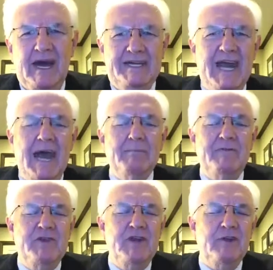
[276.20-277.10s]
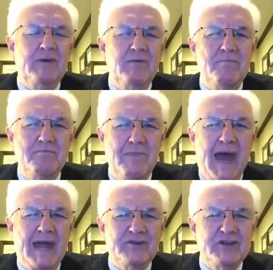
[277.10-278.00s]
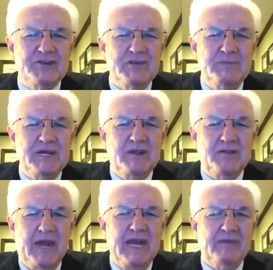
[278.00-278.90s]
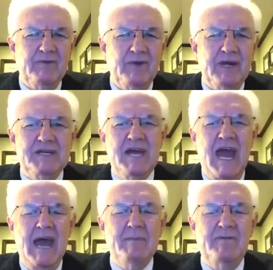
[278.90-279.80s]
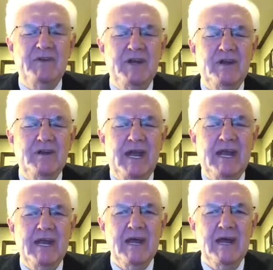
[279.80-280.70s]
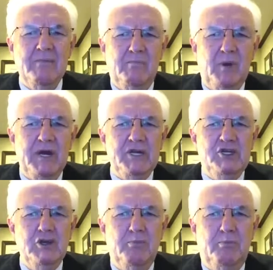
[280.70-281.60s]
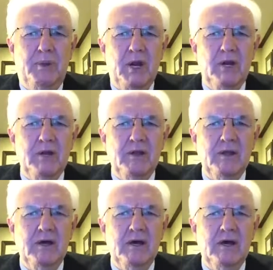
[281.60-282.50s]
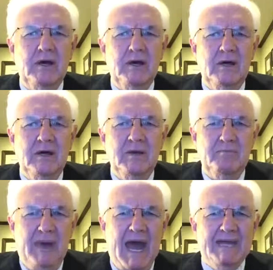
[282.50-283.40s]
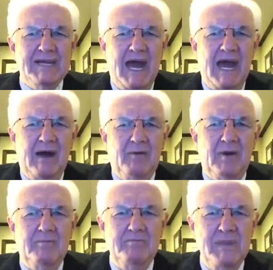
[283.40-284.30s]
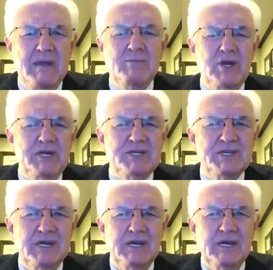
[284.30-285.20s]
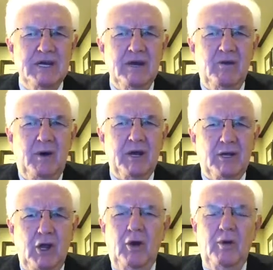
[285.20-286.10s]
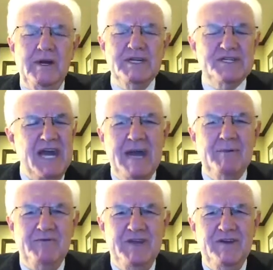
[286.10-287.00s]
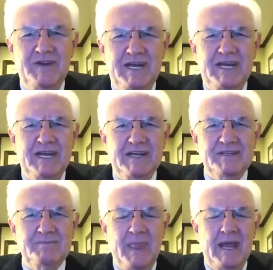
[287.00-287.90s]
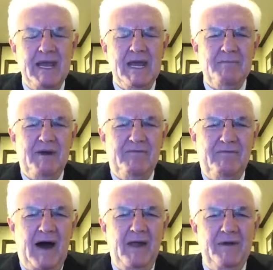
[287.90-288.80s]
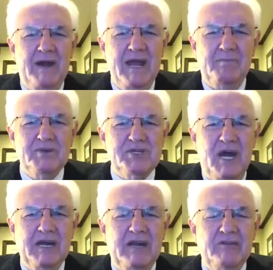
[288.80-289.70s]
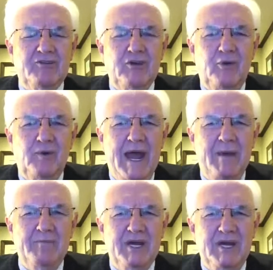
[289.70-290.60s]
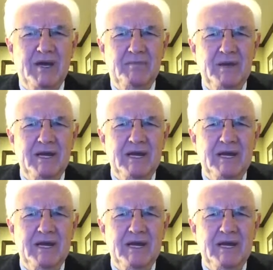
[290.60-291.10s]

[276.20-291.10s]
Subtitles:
A time of year that reminds us to be thankful, a time of year that brings your birth back to our memories. What a glorious time of year it is. But Father, help us not get so wrapped up